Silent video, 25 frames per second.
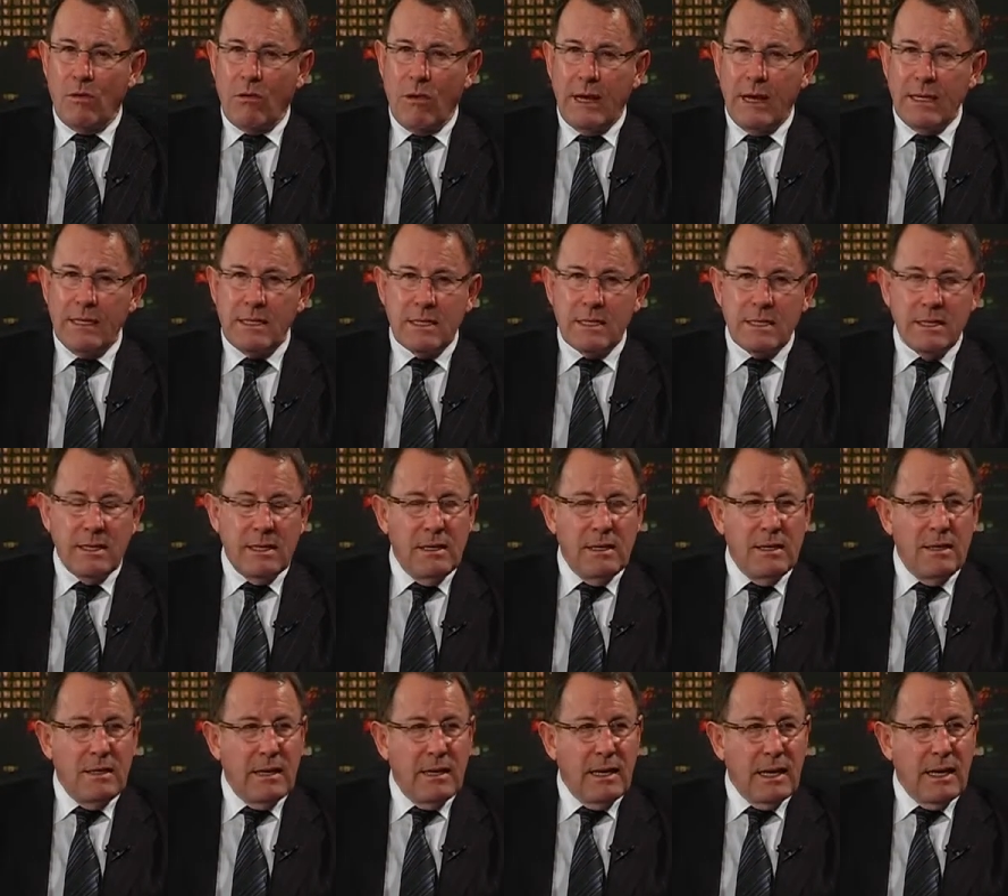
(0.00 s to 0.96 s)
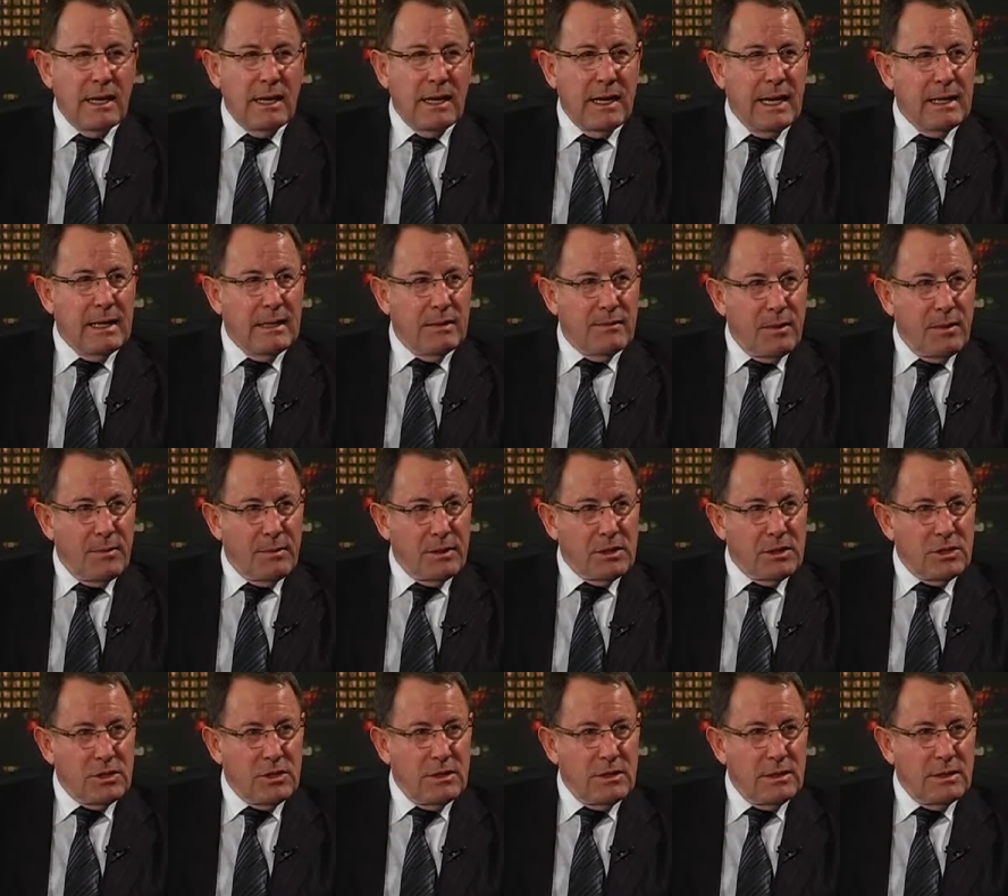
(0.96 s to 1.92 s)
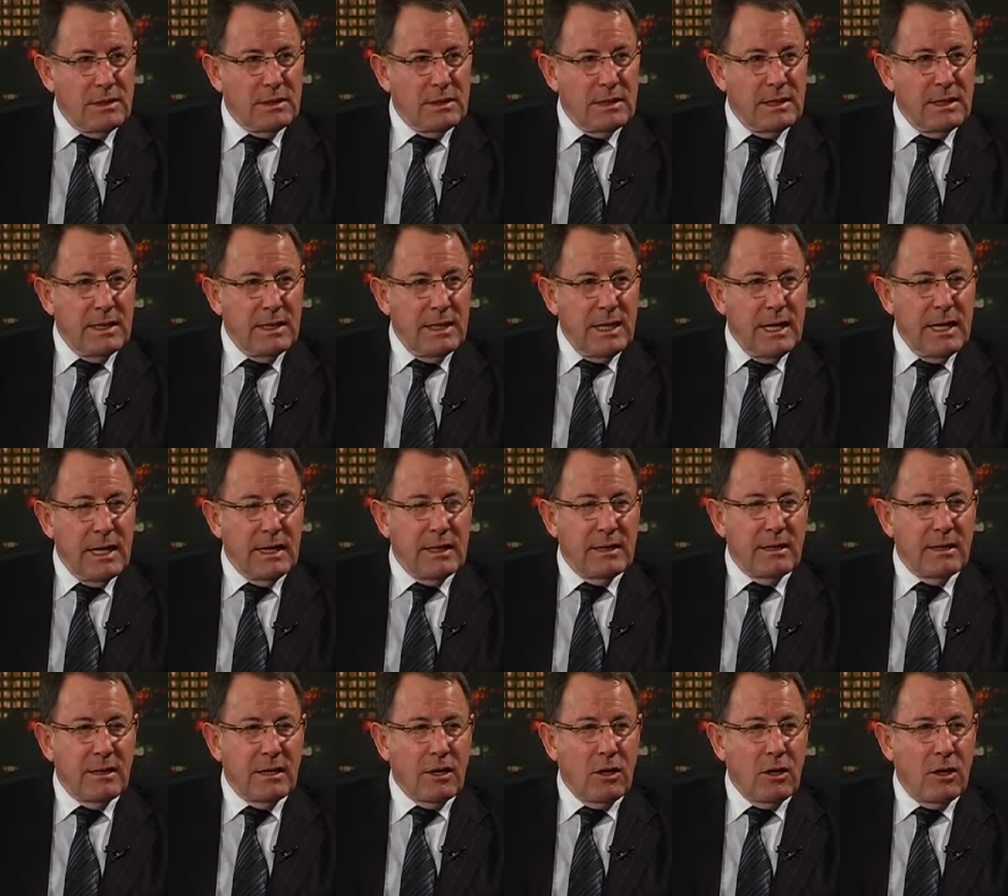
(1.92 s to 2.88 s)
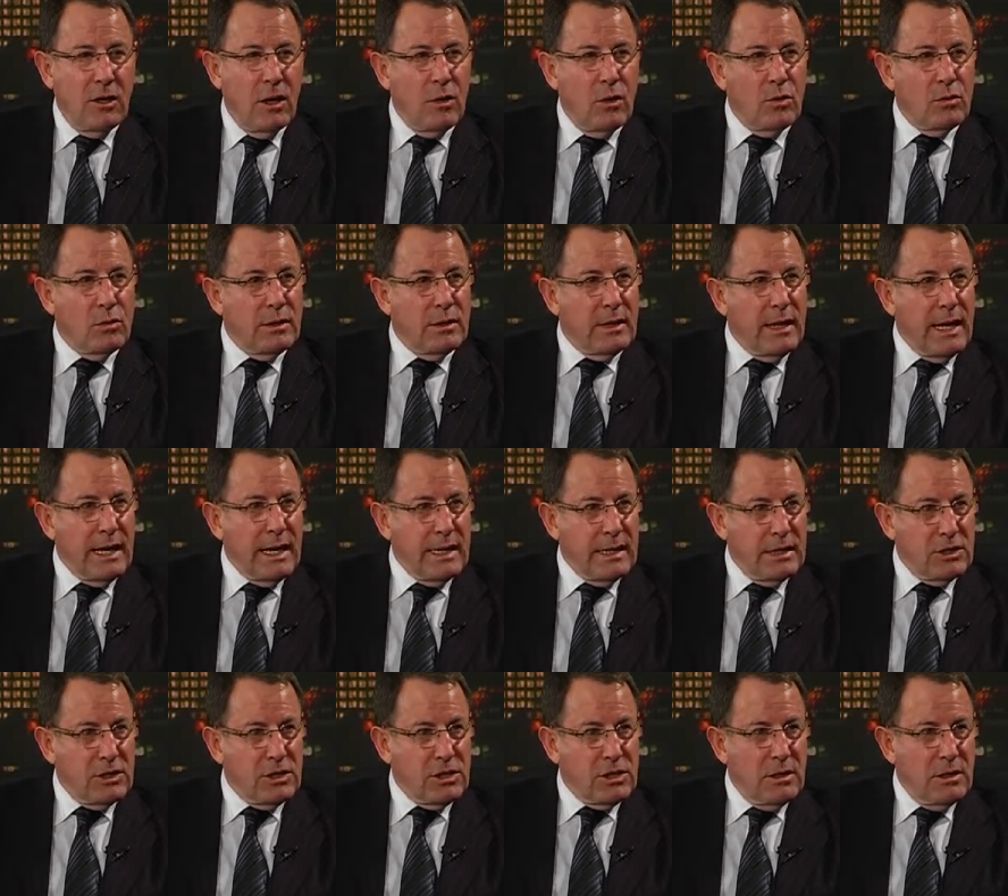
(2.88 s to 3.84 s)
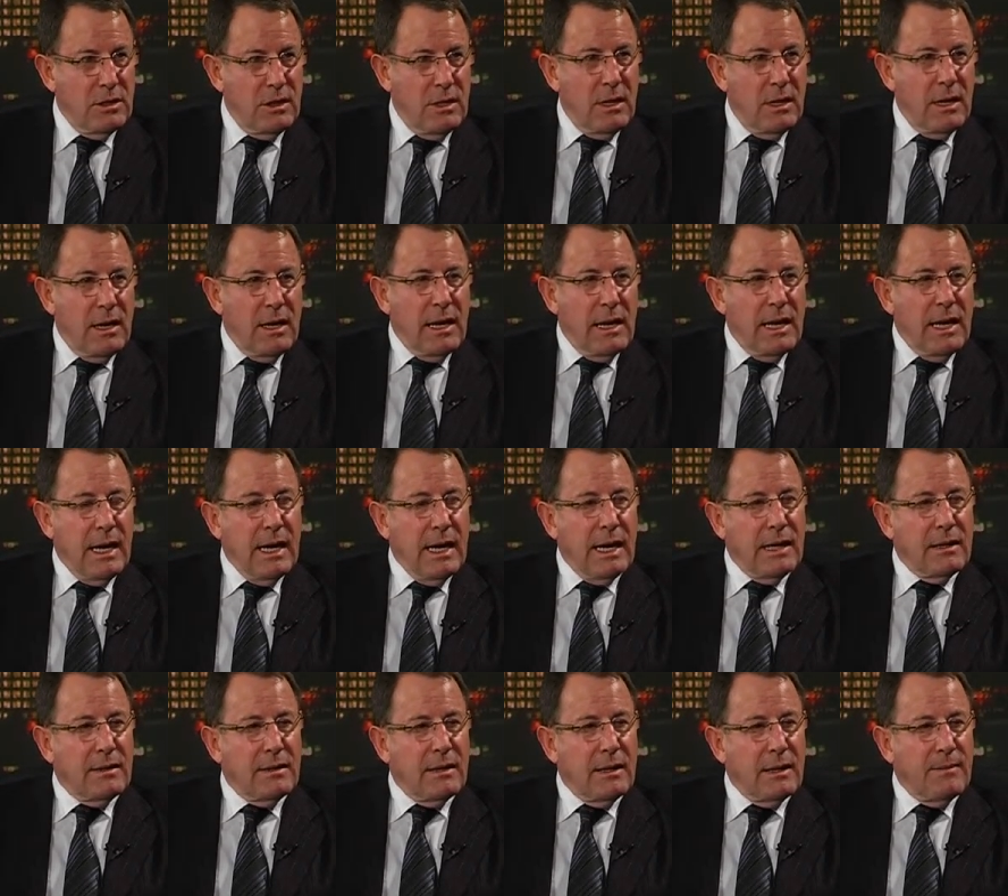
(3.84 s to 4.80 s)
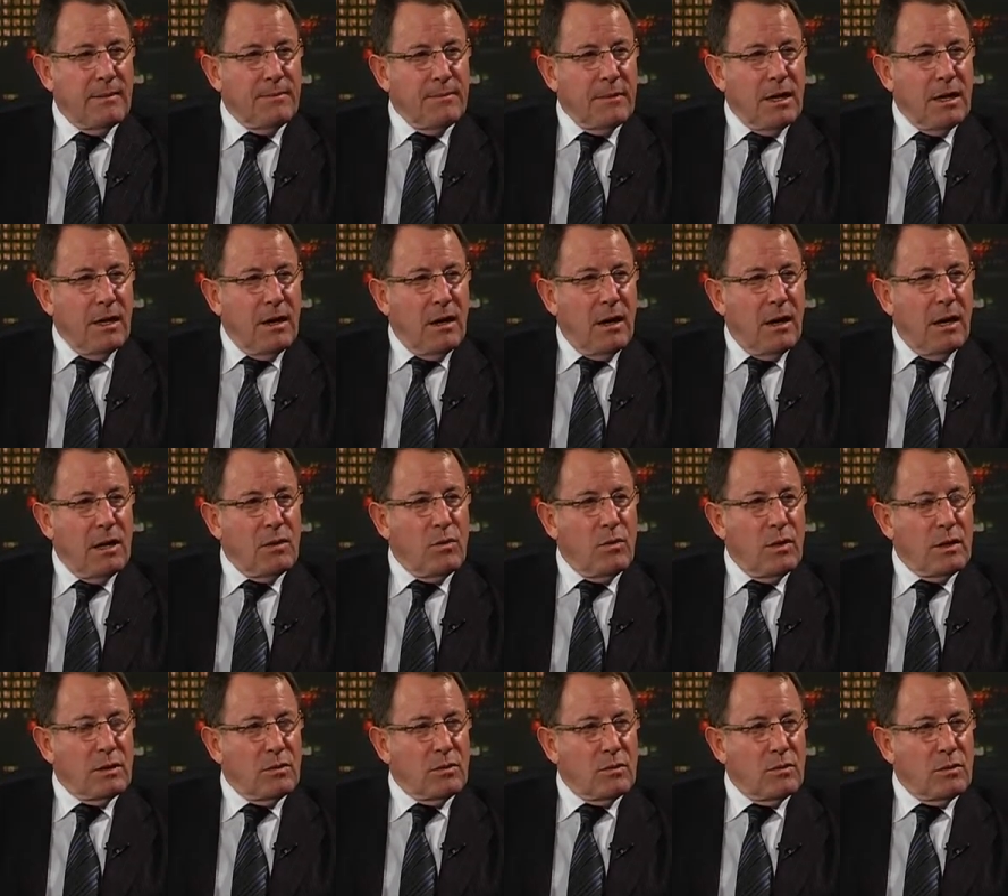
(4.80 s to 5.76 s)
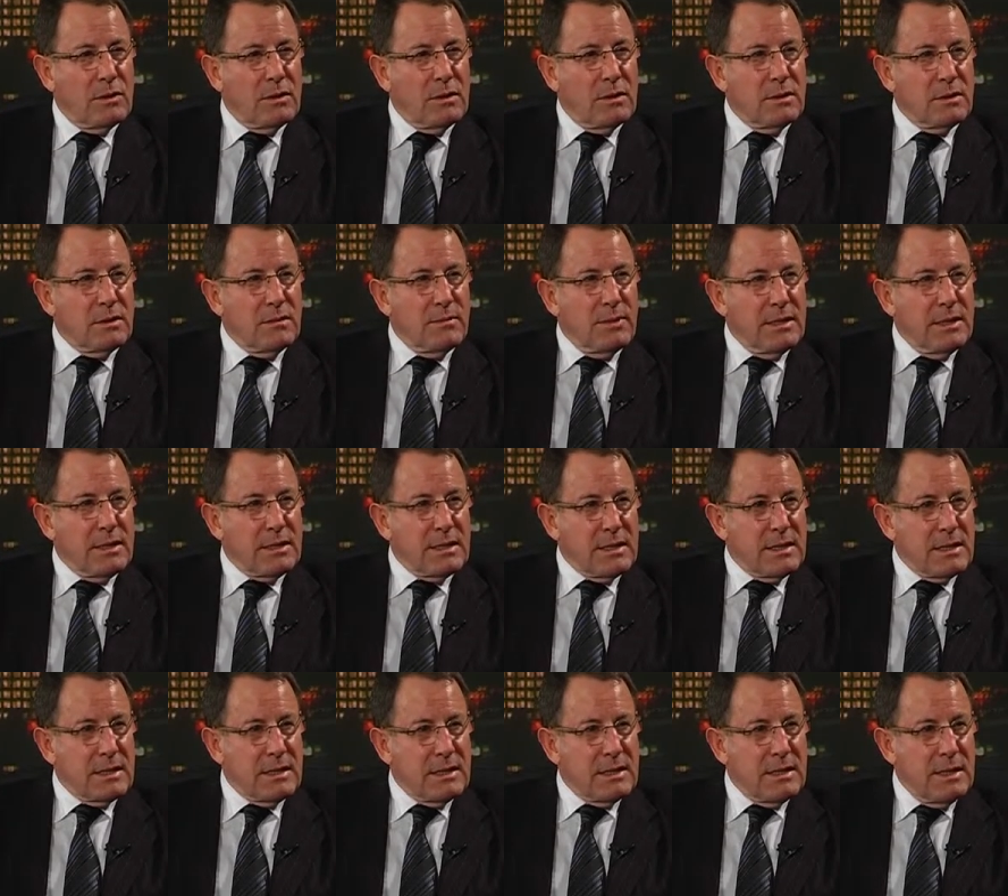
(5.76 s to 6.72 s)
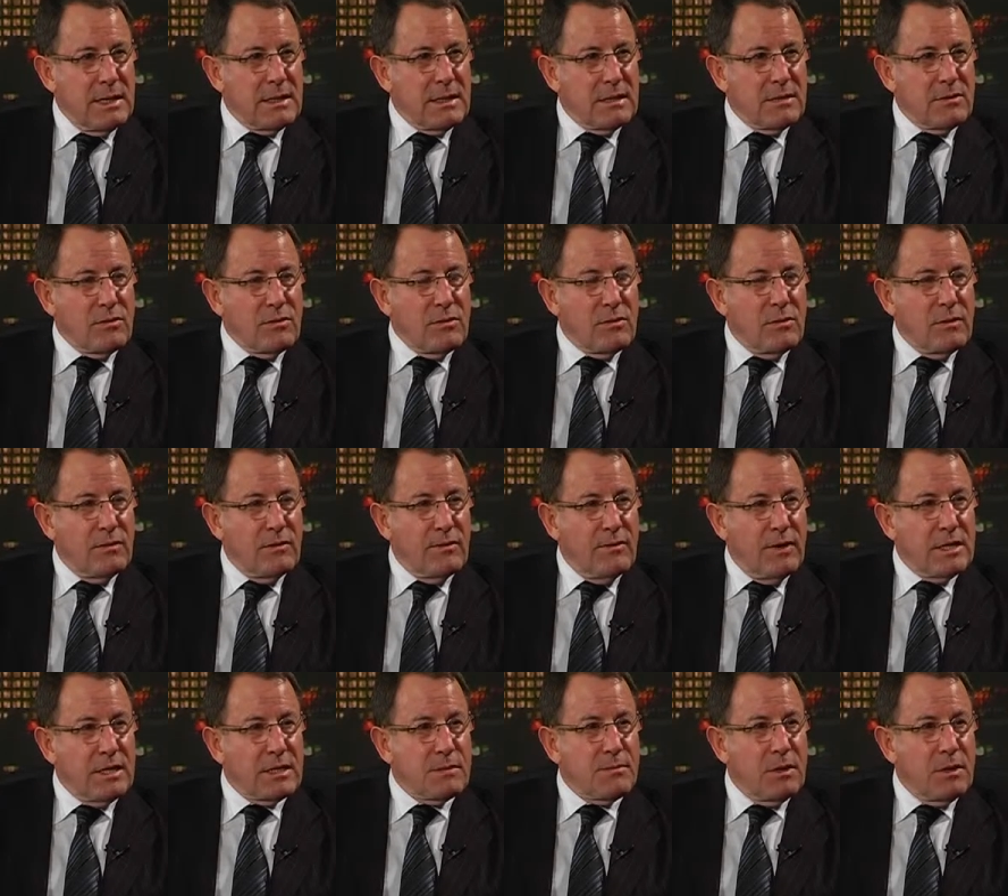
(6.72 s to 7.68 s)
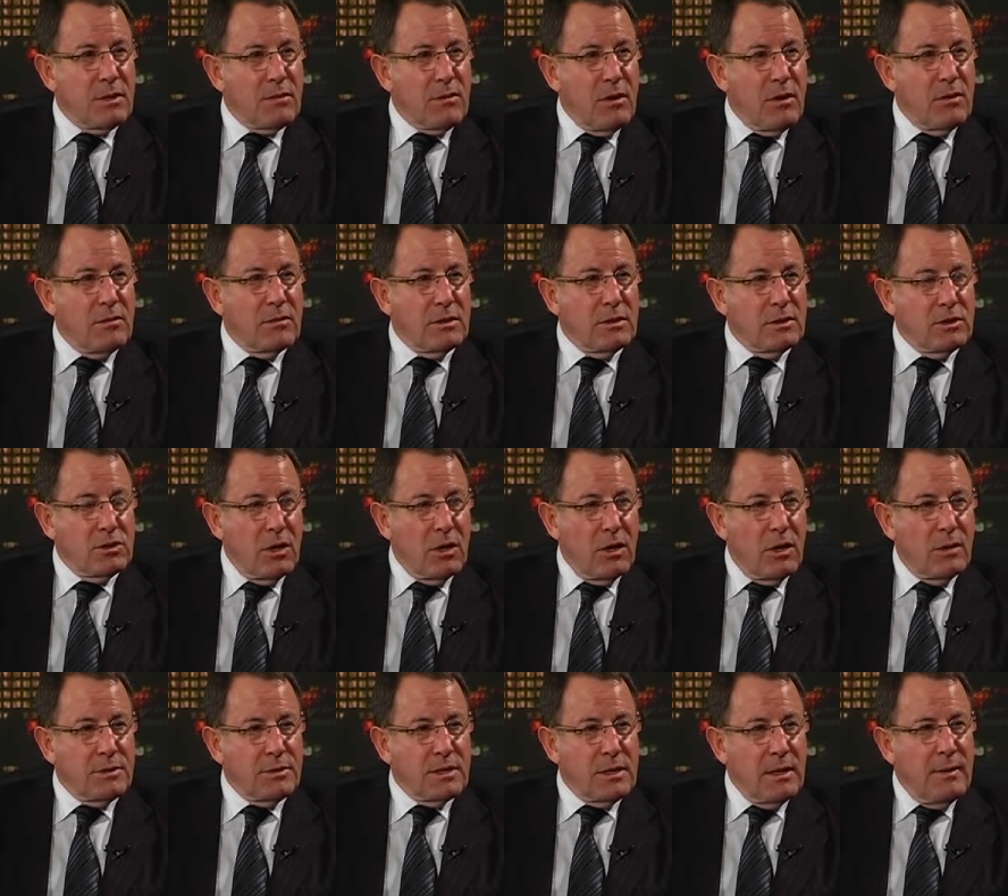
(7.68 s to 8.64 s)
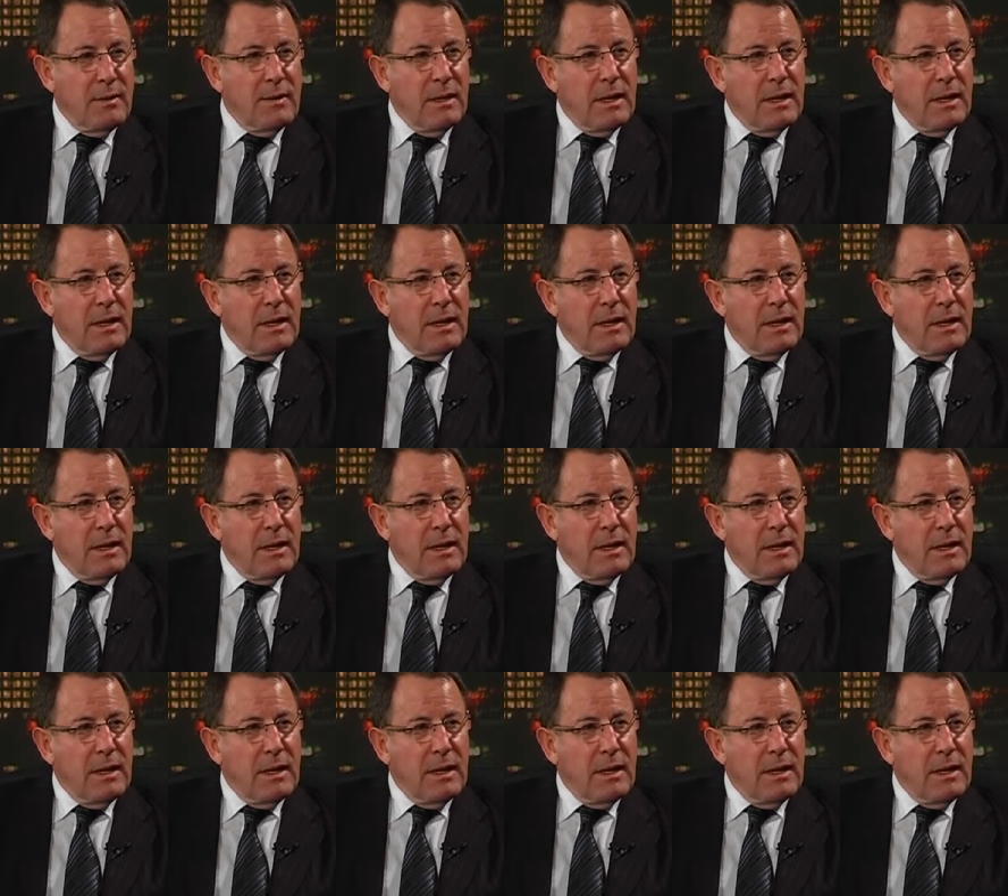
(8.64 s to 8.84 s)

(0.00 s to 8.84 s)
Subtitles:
great city, a land of opportunity, and a golden age. And I want Auckland to be a success through investment, growth and jobs.